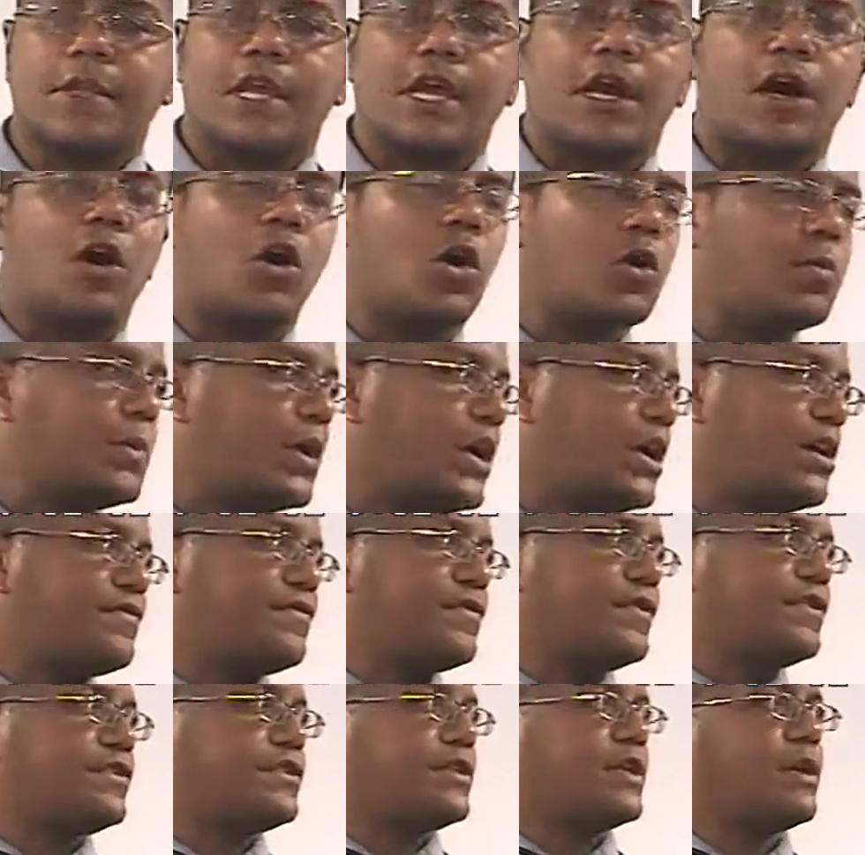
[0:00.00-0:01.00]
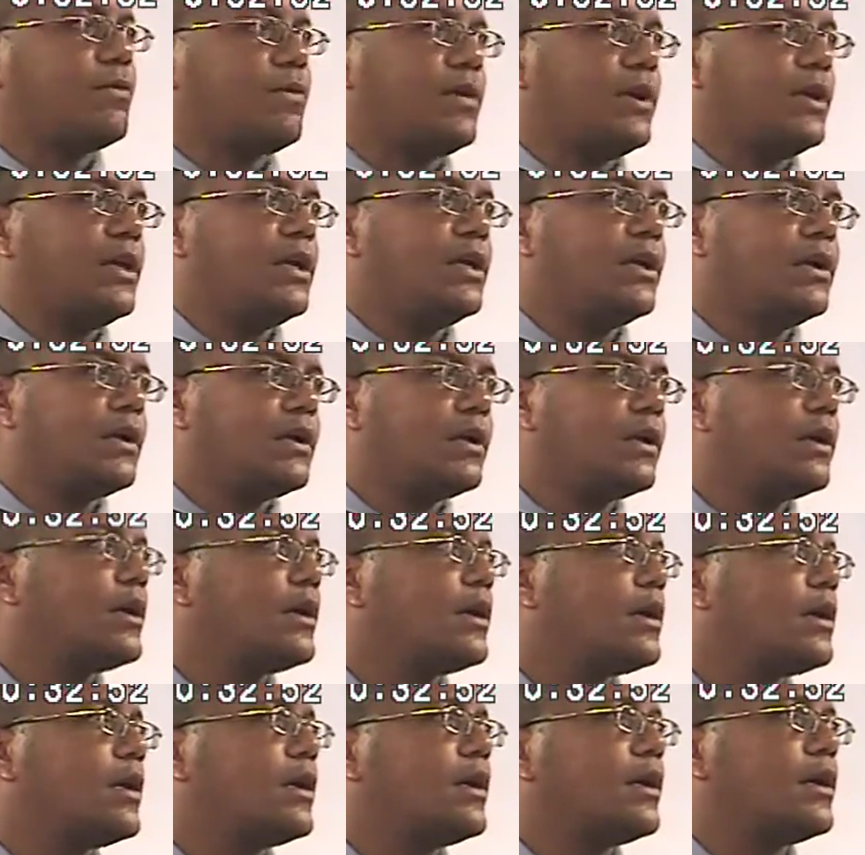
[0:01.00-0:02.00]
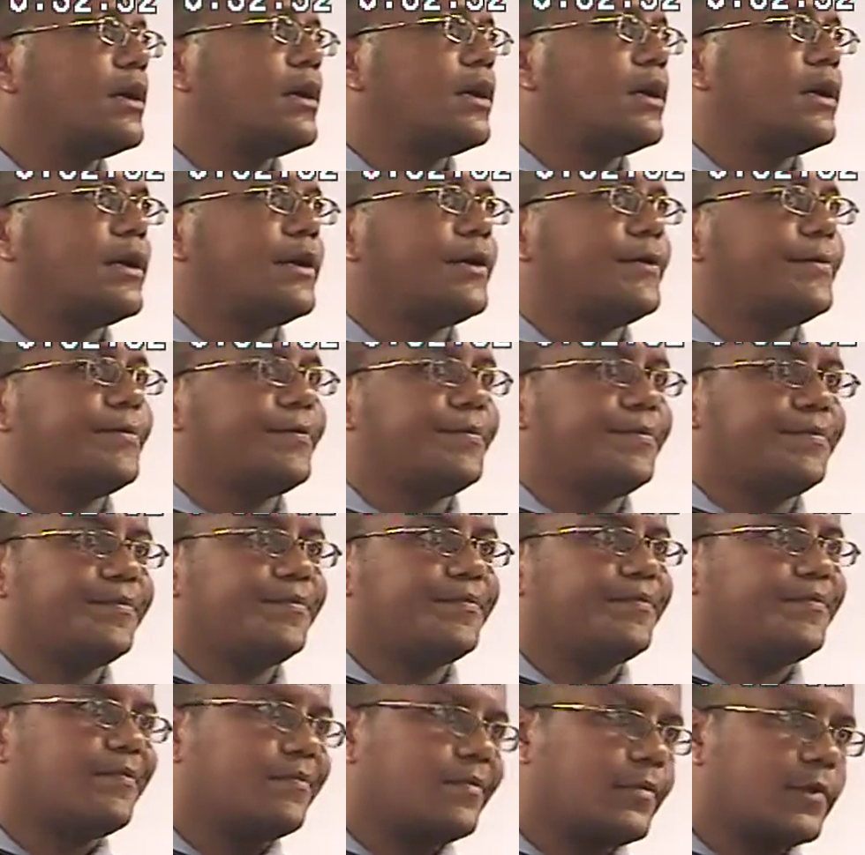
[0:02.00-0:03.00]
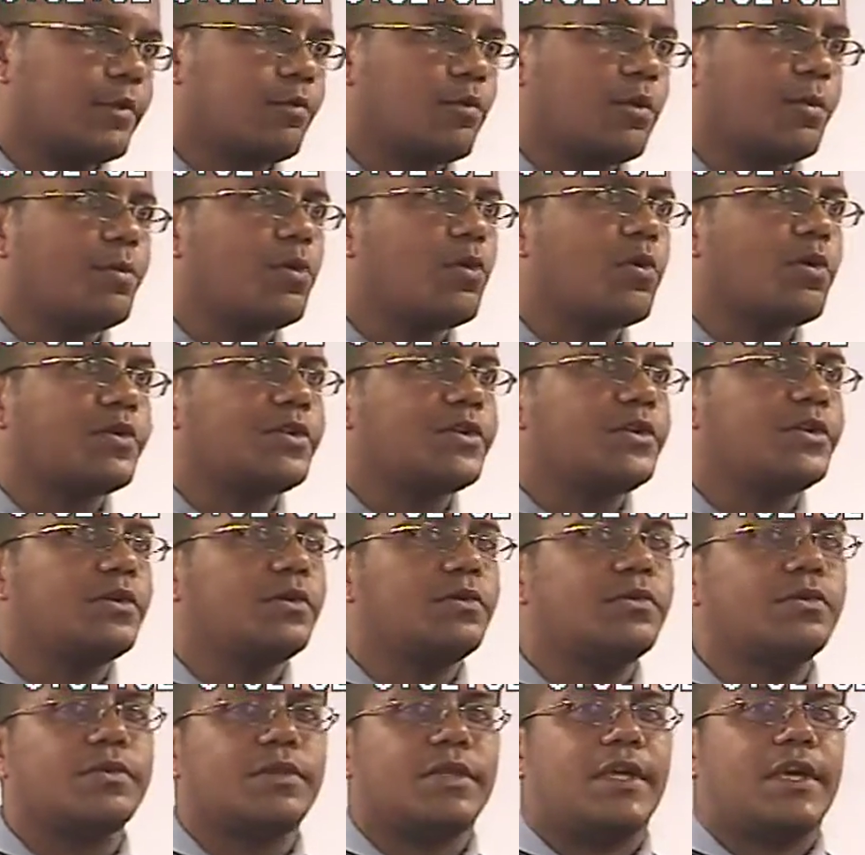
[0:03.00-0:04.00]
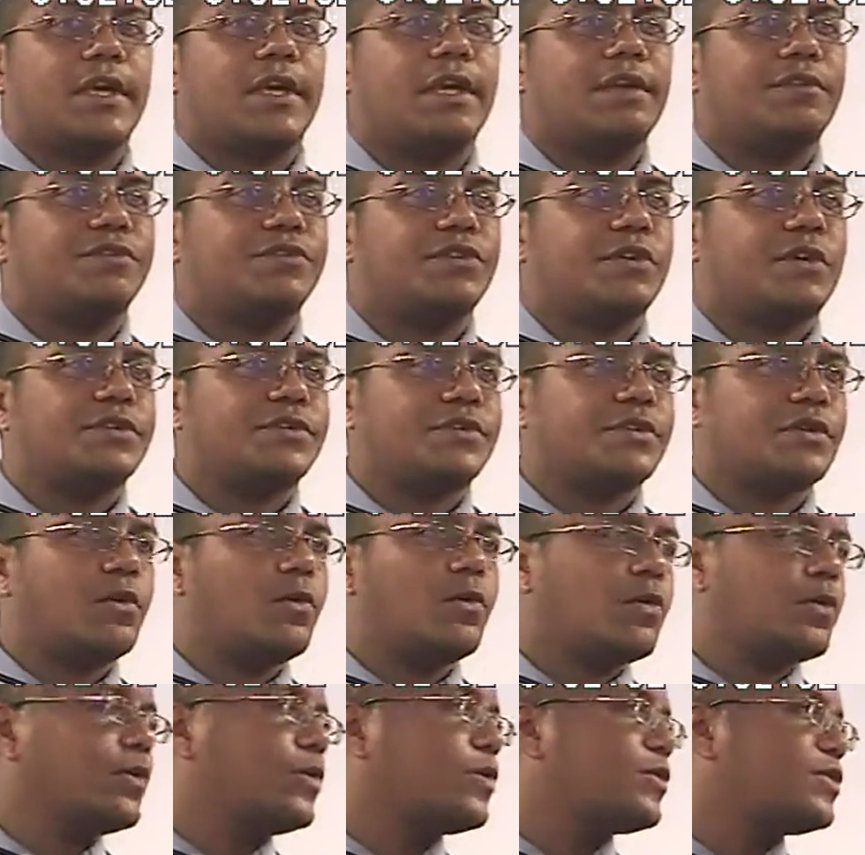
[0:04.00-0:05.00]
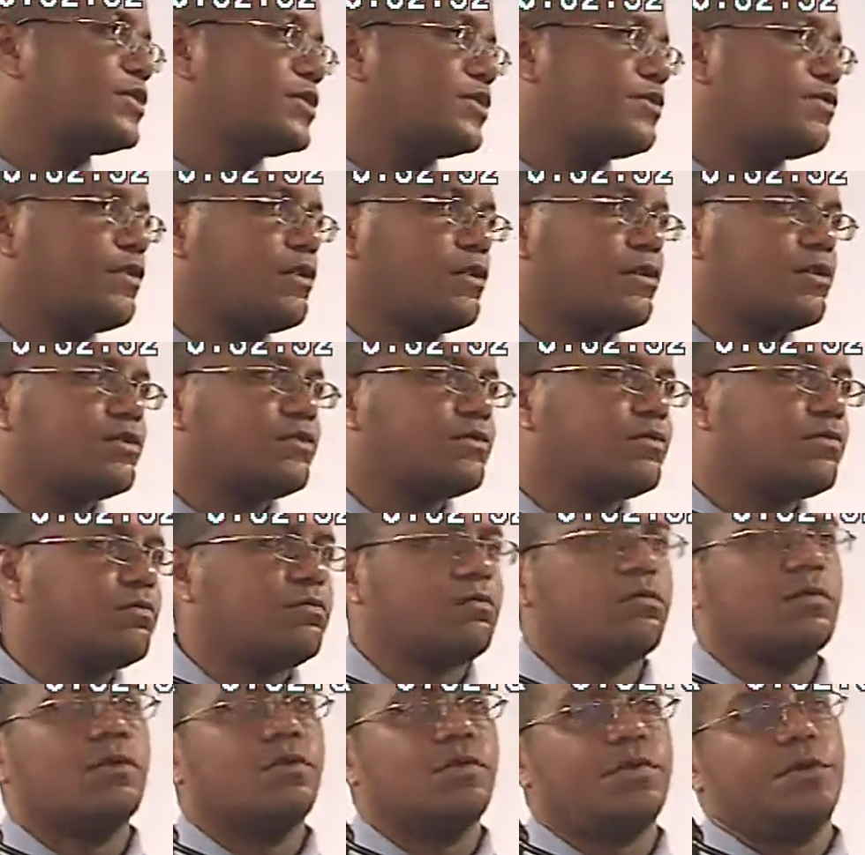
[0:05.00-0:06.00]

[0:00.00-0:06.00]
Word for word: a home office that we um, report to that gives us orders as far as what